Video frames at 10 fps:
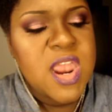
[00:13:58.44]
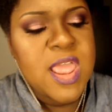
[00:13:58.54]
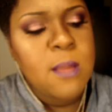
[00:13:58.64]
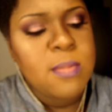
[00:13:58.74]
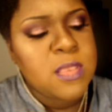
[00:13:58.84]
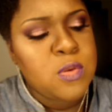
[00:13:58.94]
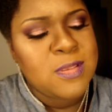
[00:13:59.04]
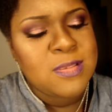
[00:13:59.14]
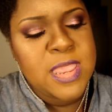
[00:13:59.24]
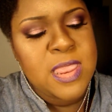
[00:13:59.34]
And now I'm
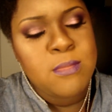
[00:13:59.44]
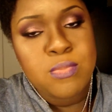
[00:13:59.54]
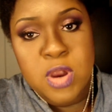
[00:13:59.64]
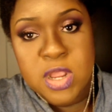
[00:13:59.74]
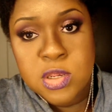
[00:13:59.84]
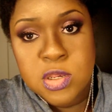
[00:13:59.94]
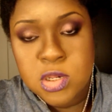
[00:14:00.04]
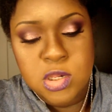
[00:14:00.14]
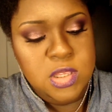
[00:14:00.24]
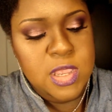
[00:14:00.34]
using the same
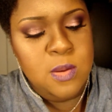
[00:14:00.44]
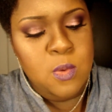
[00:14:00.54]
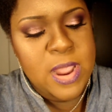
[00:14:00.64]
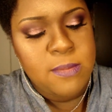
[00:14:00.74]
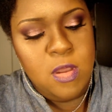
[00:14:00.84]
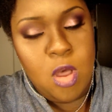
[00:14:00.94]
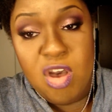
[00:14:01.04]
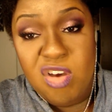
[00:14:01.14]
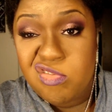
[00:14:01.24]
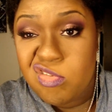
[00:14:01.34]
brush, just kind of wiping
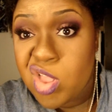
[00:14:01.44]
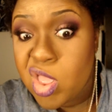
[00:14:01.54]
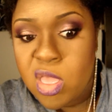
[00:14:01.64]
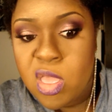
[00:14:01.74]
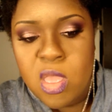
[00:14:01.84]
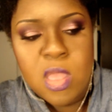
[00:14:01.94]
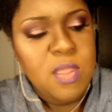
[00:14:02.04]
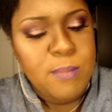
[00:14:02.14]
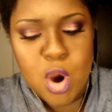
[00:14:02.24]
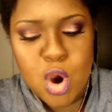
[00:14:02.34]
off
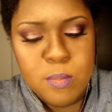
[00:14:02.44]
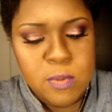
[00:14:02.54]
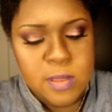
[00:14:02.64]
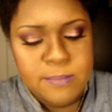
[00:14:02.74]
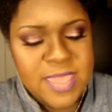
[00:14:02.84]
the purple a